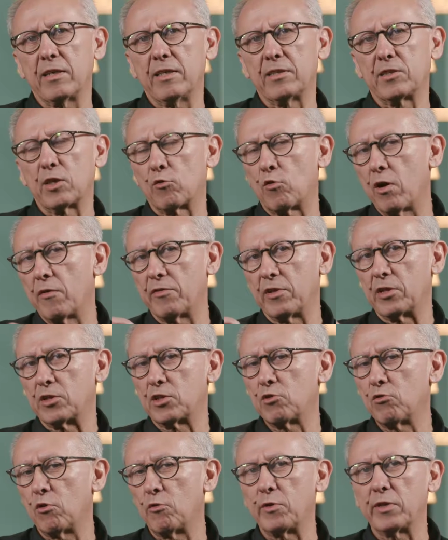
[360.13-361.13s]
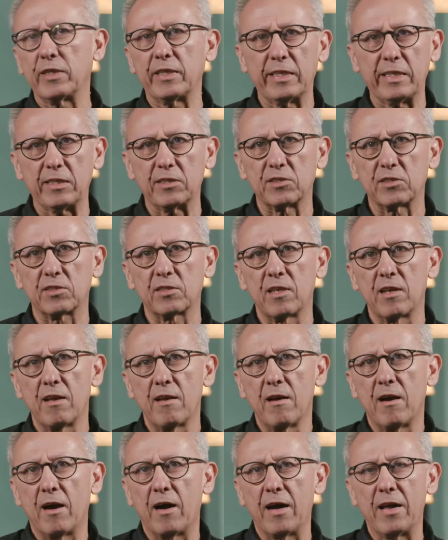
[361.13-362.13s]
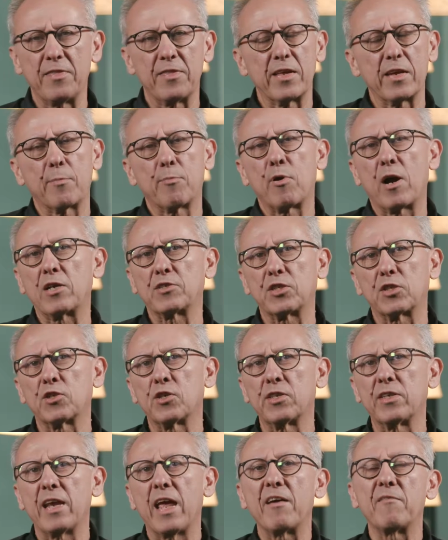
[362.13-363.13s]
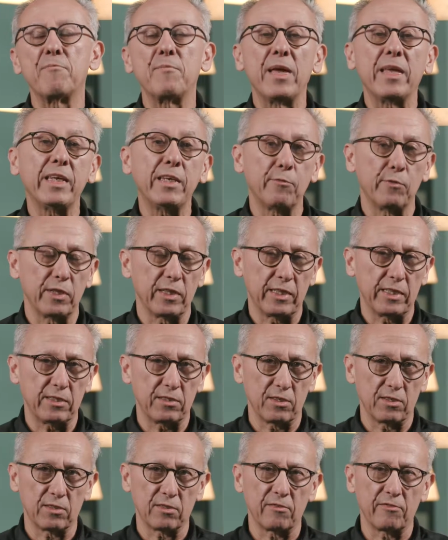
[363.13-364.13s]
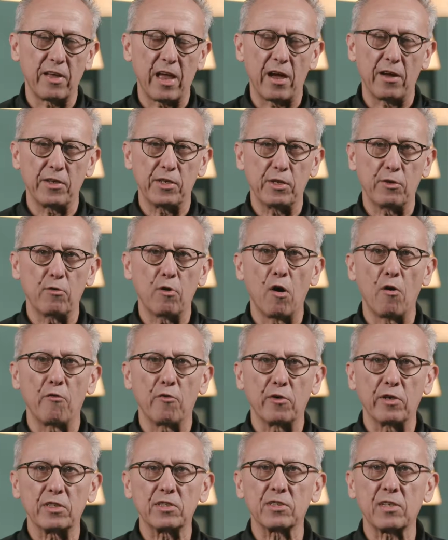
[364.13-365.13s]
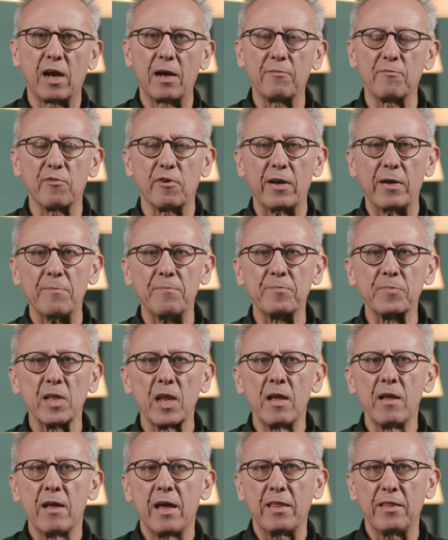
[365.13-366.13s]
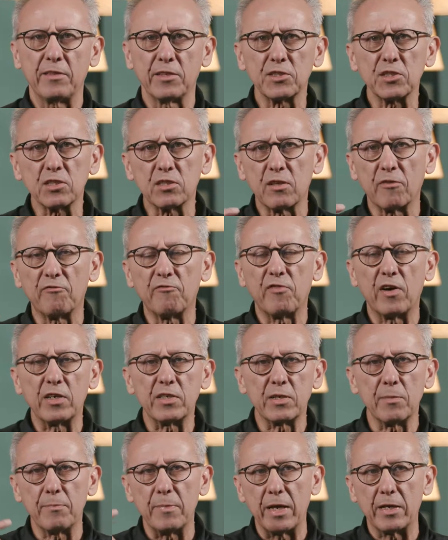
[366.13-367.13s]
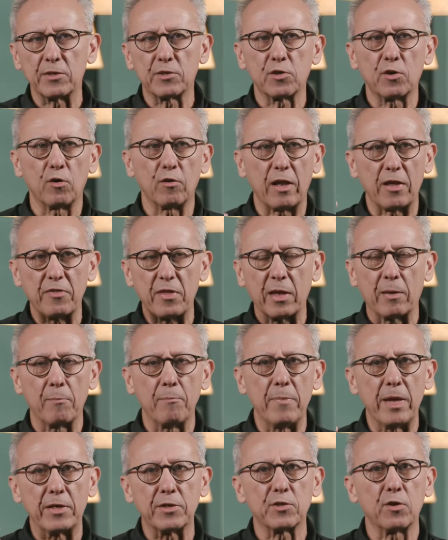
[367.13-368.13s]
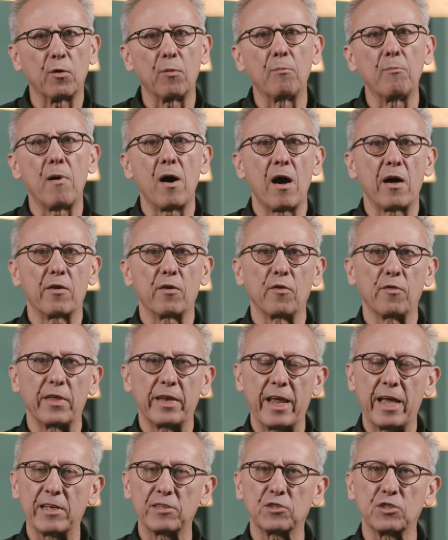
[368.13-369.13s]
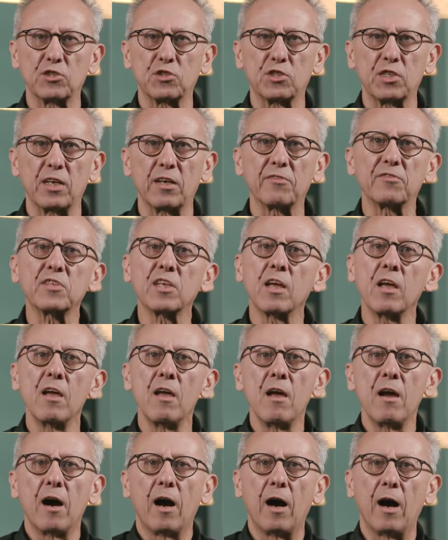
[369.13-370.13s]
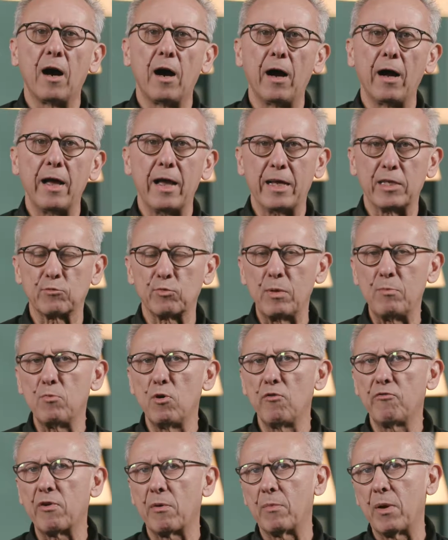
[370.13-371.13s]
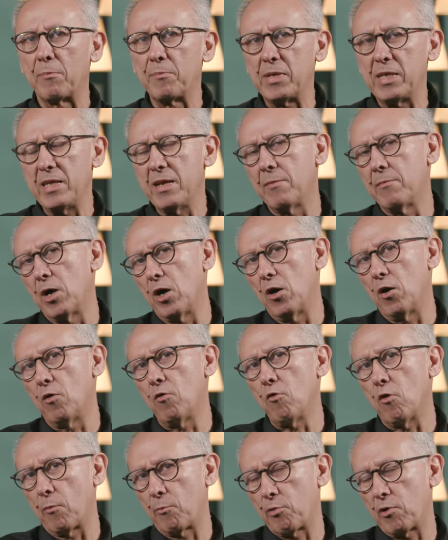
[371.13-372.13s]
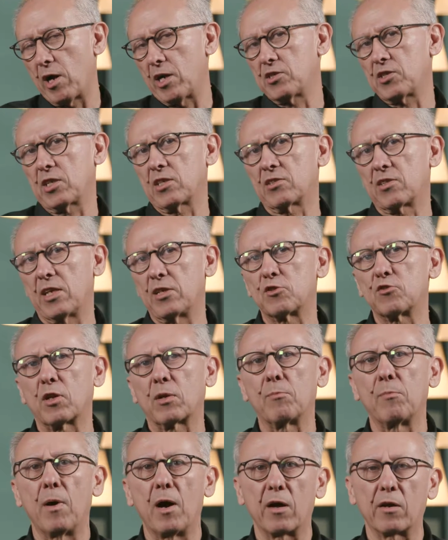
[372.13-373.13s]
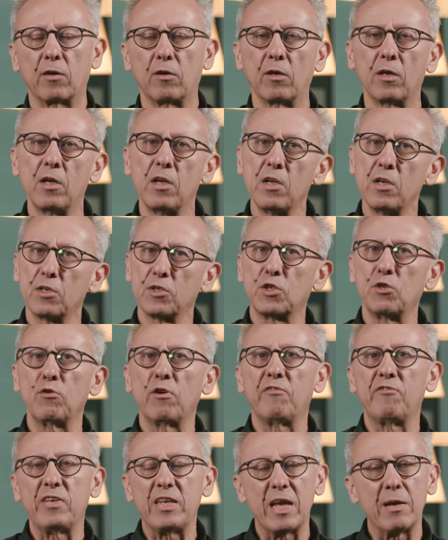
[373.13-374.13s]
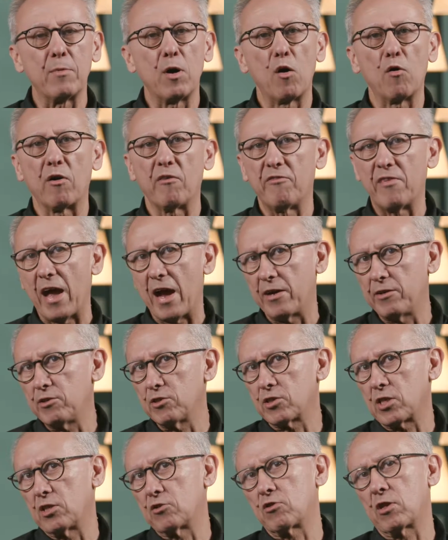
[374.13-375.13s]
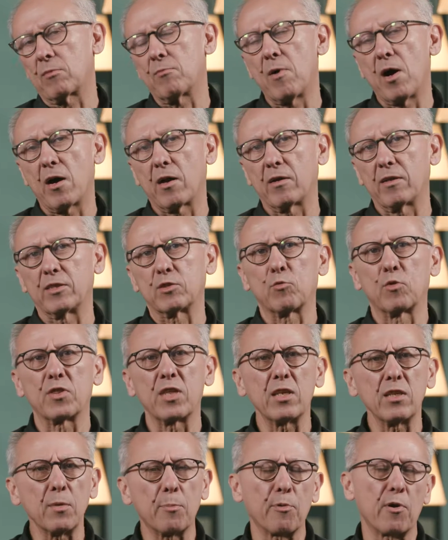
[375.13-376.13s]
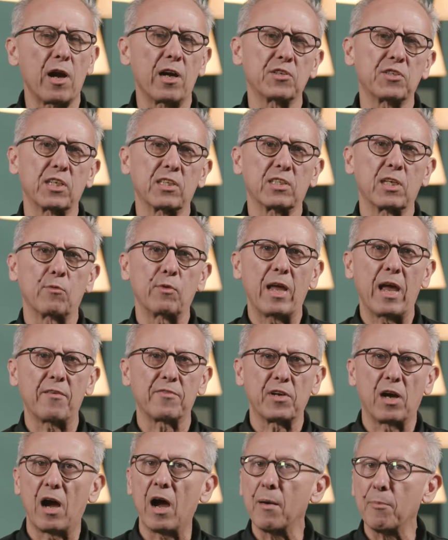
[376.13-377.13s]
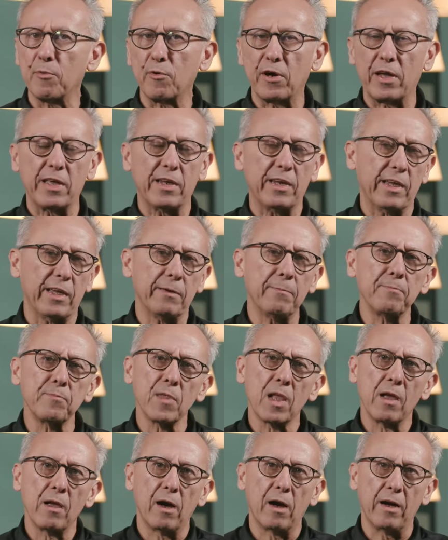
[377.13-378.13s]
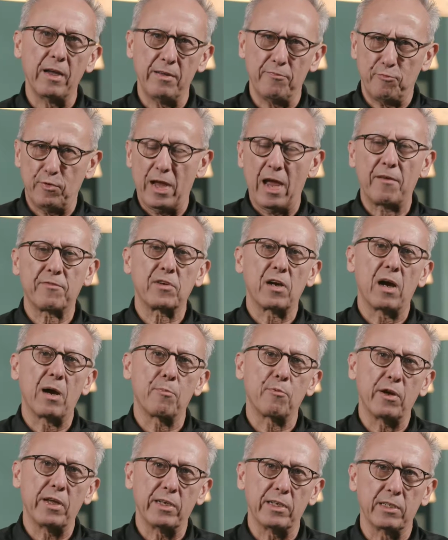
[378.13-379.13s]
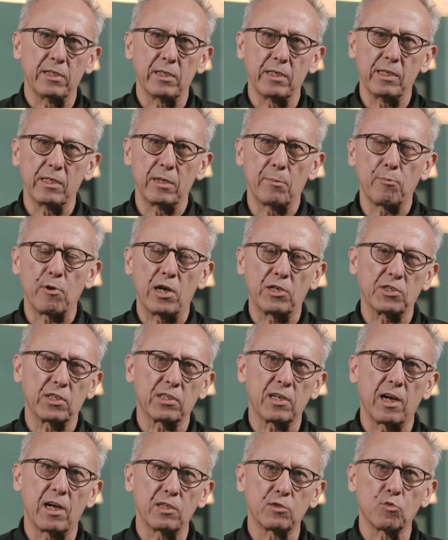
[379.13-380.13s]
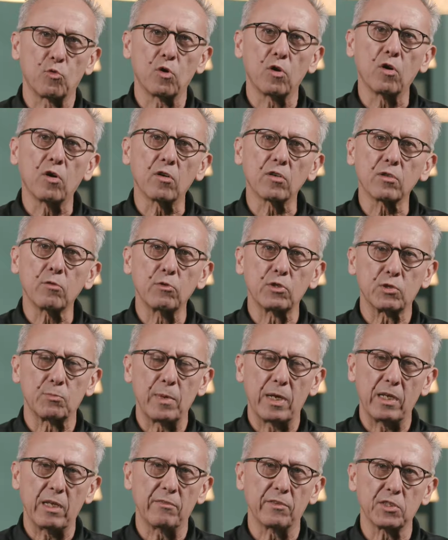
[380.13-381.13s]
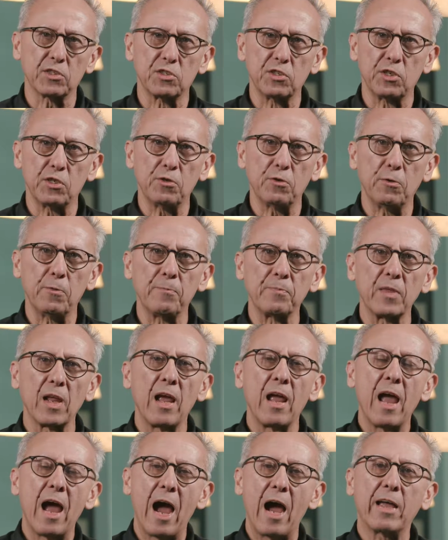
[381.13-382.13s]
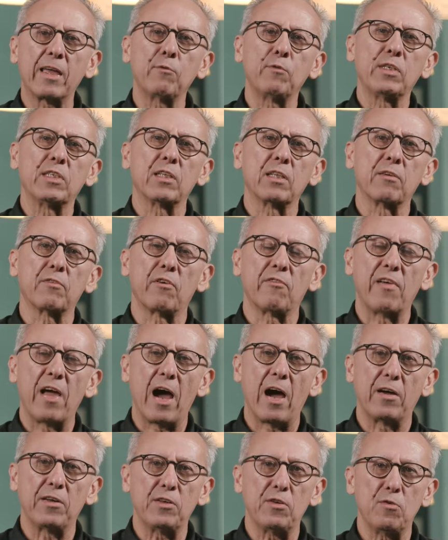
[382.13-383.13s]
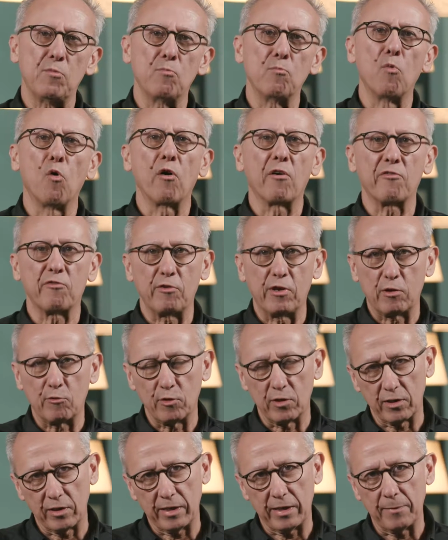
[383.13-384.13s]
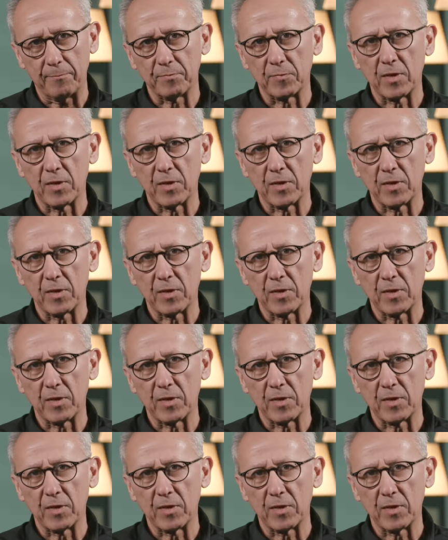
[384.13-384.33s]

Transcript: is equivalent to a release. And that a project couldn't have many releases of value over its time frame. And this is the fundamental, I think, mental model that has to shift as we move from a PMO or project-centric model to a VMO or value-centric model. Is within the projects that we have to operate in, if we have to operate in a projectized world, which many of us do, how can we deliver value more frequently?